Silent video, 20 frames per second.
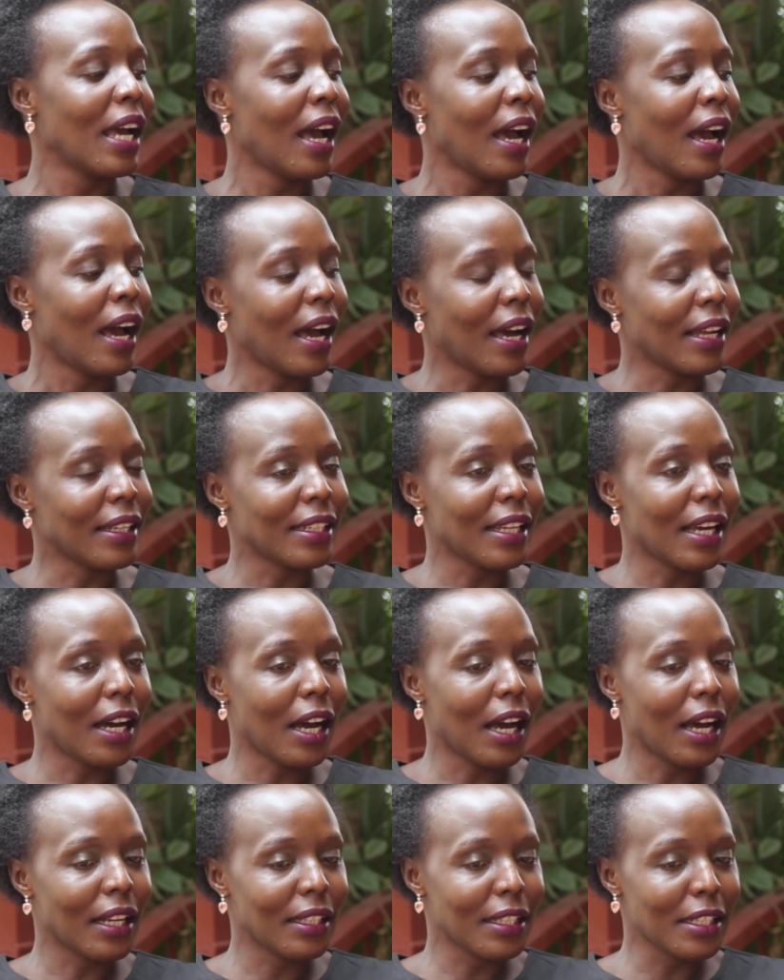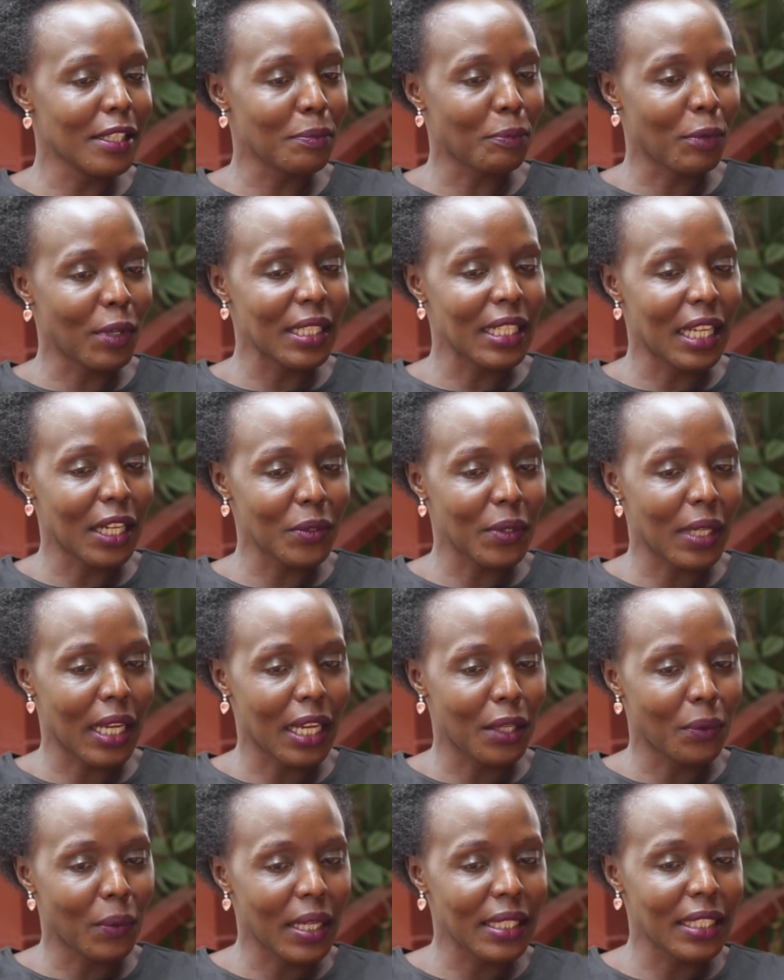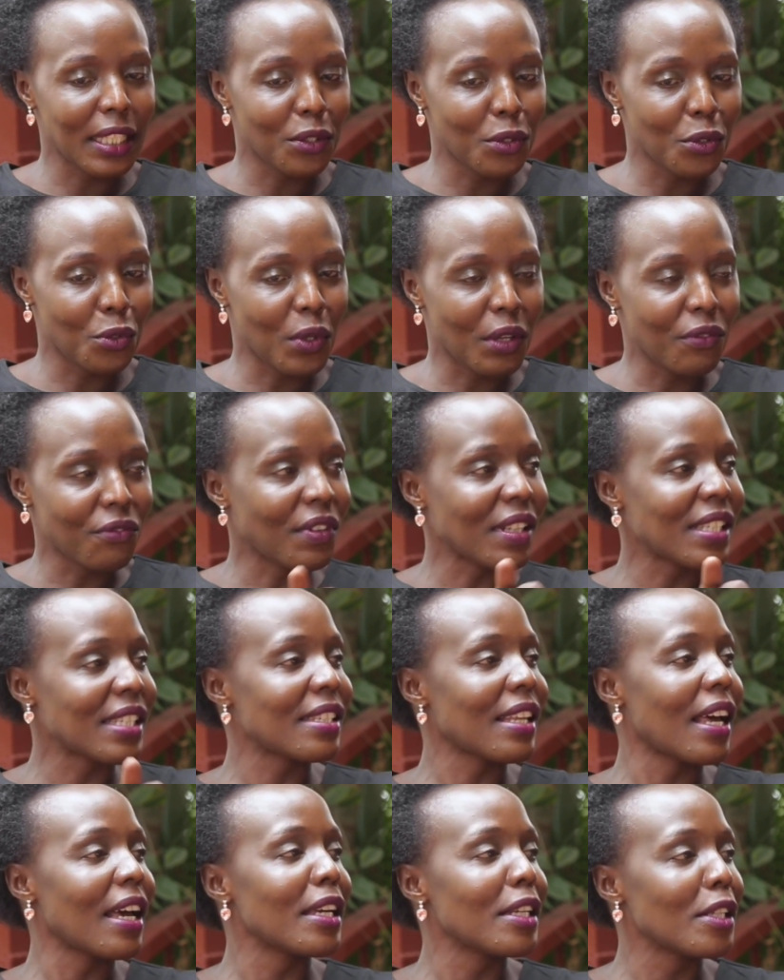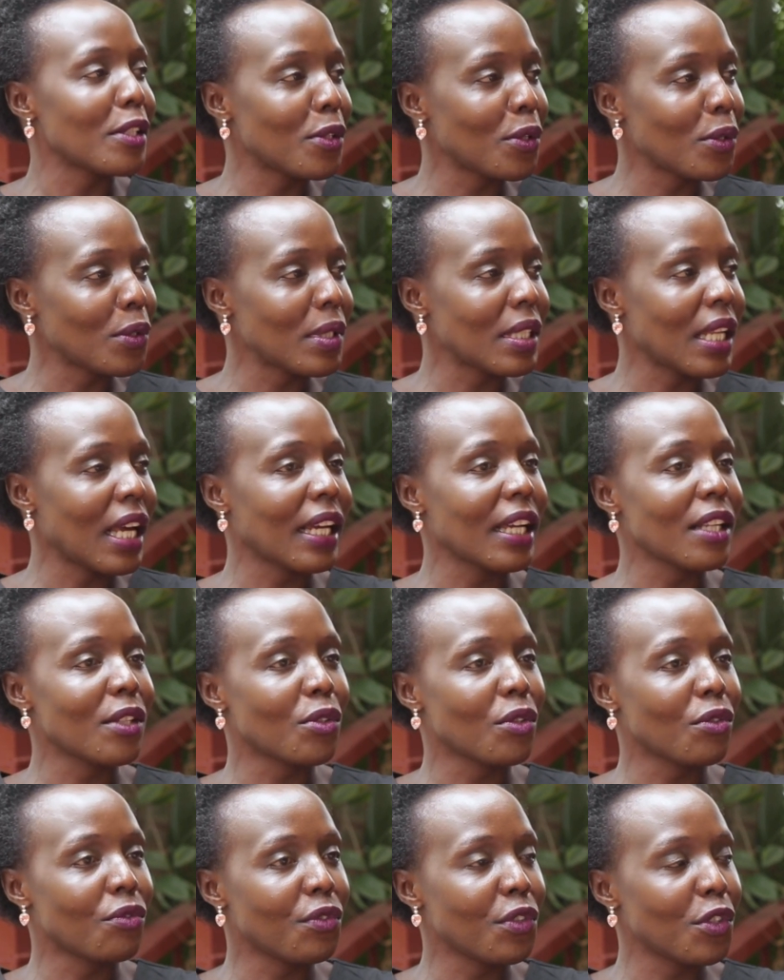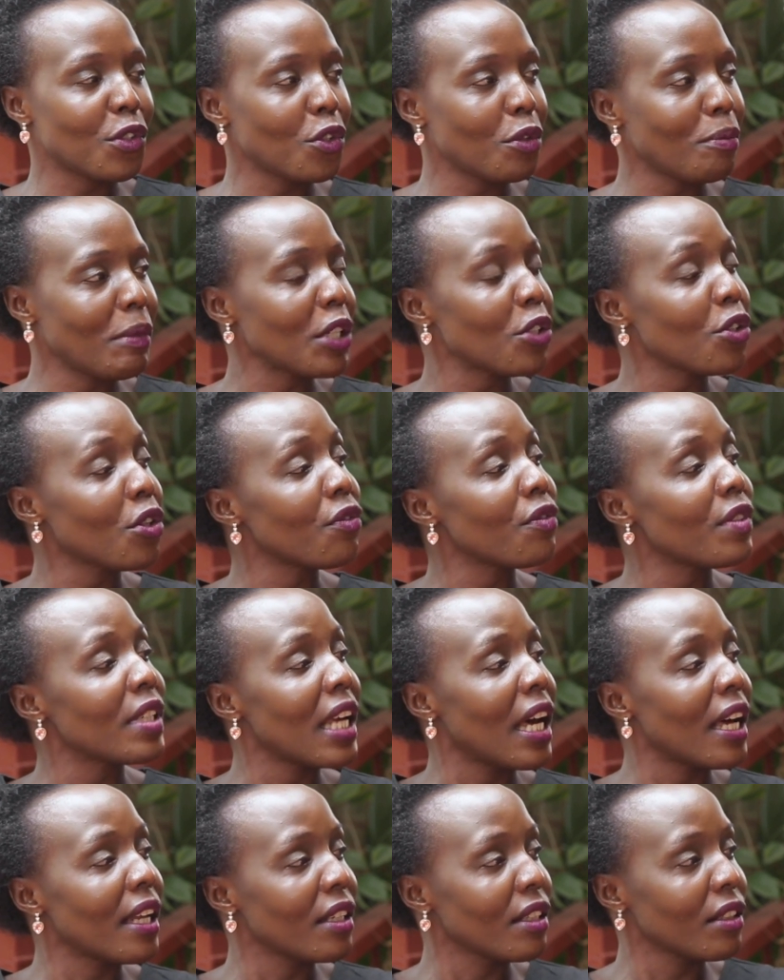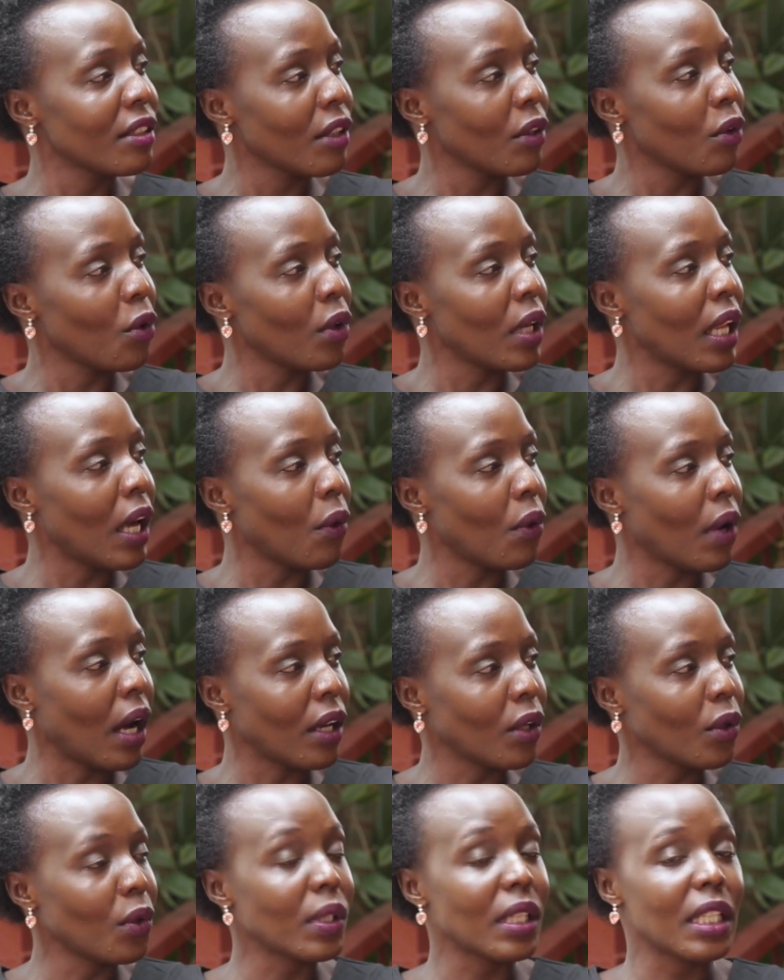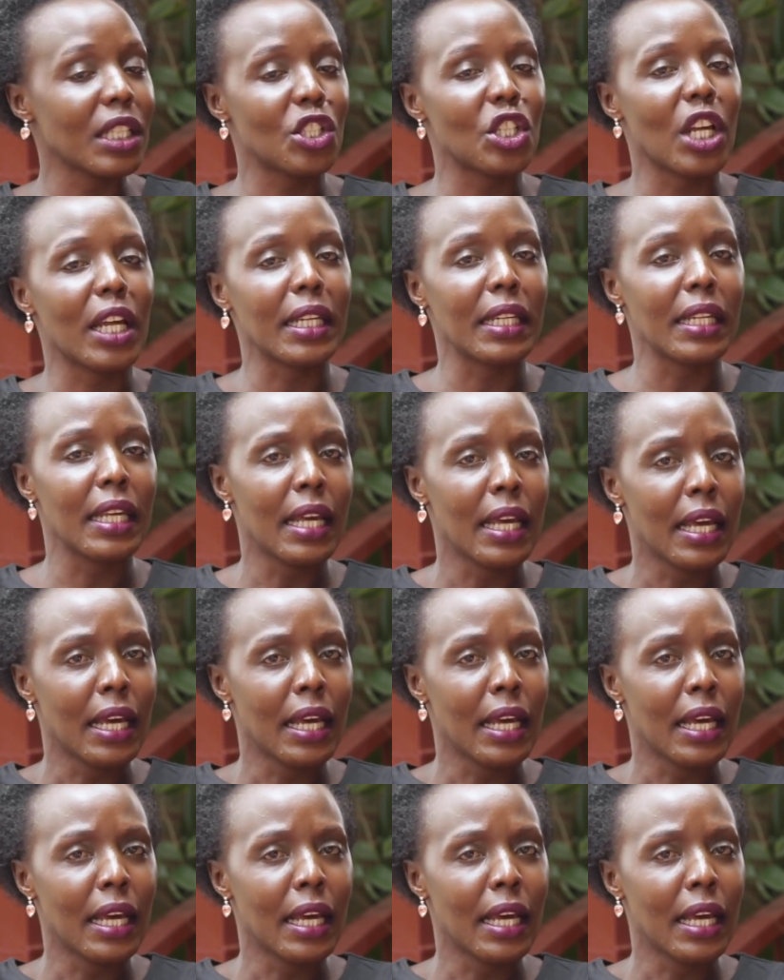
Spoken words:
And at this point, actually, I'd wanted you to emphasize those nuggets of wisdom, but you've done all along the journey.